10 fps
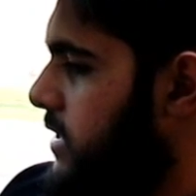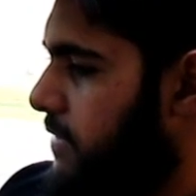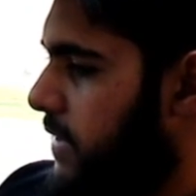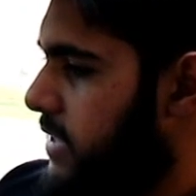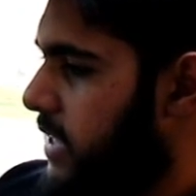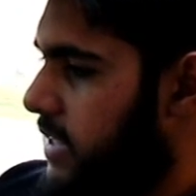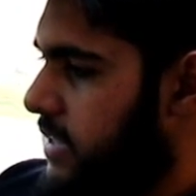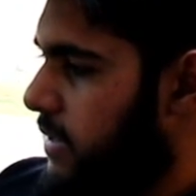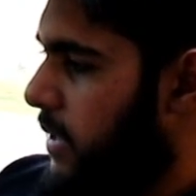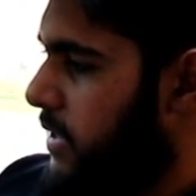just a
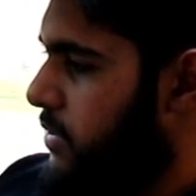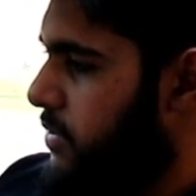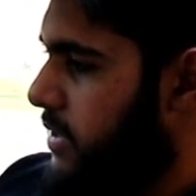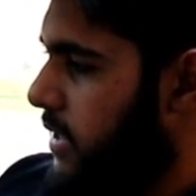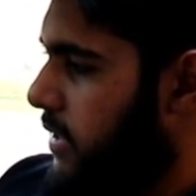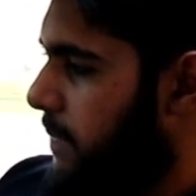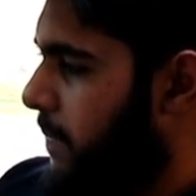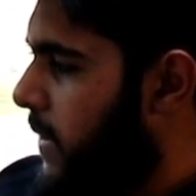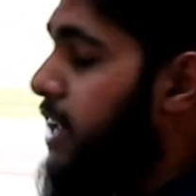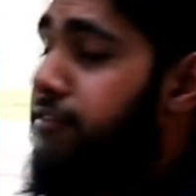fantastic place to sit.
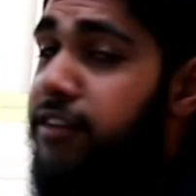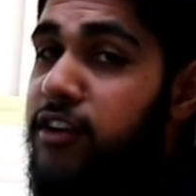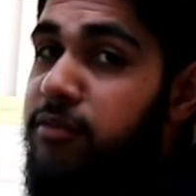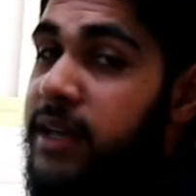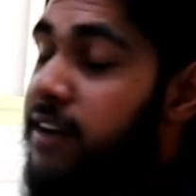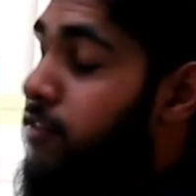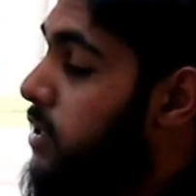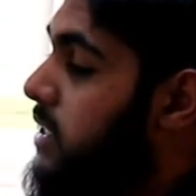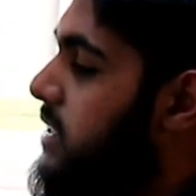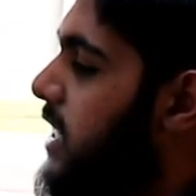In front of me,
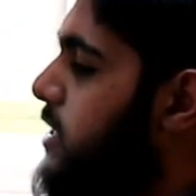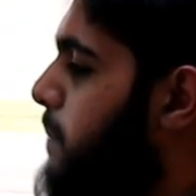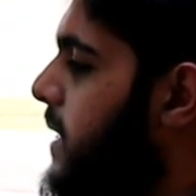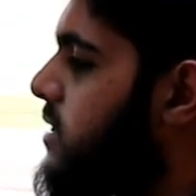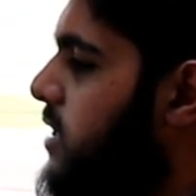I've got this nice big